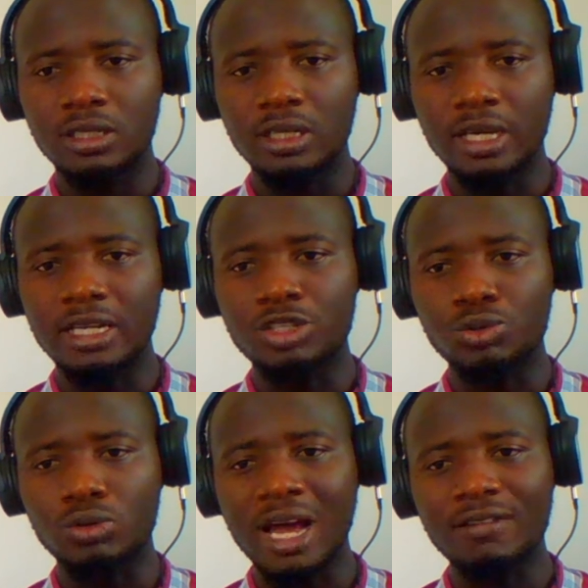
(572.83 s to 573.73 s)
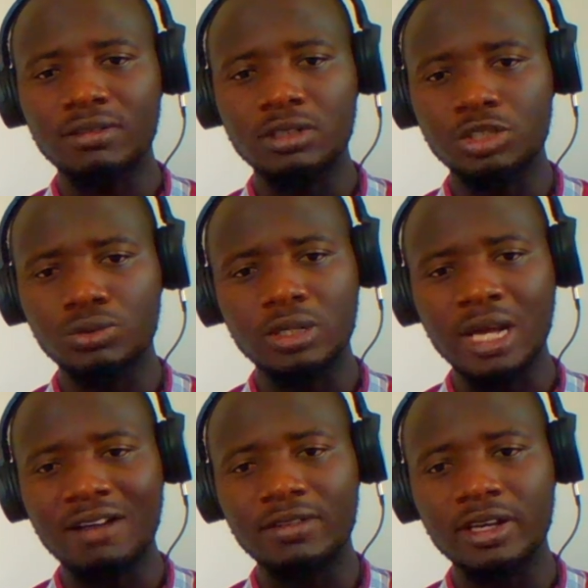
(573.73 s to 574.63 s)
and should have, it shouldn't
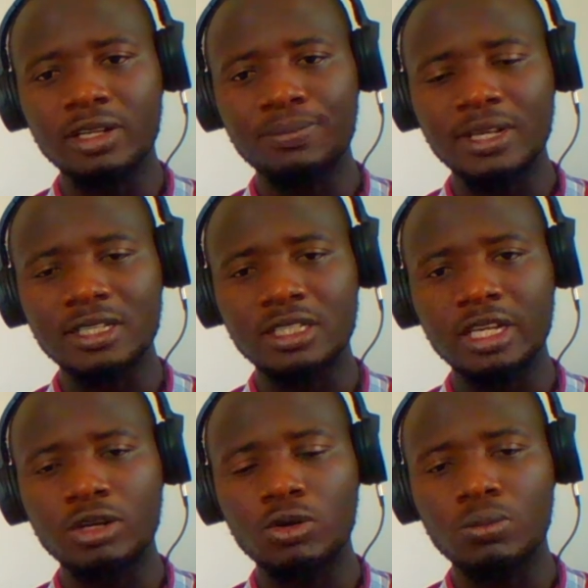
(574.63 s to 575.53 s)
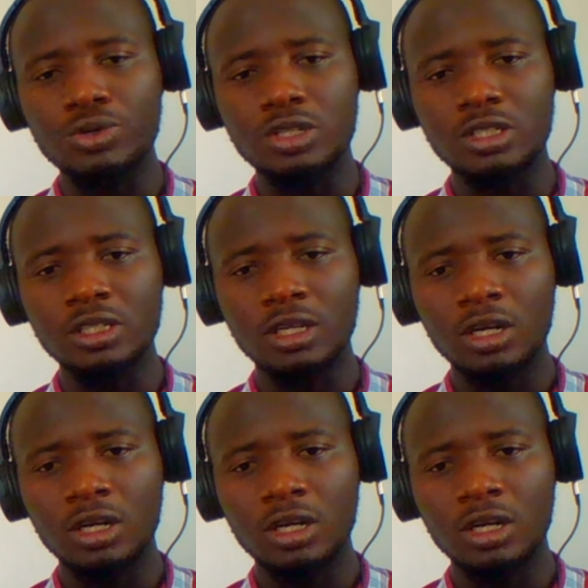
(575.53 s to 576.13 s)
have any place in any community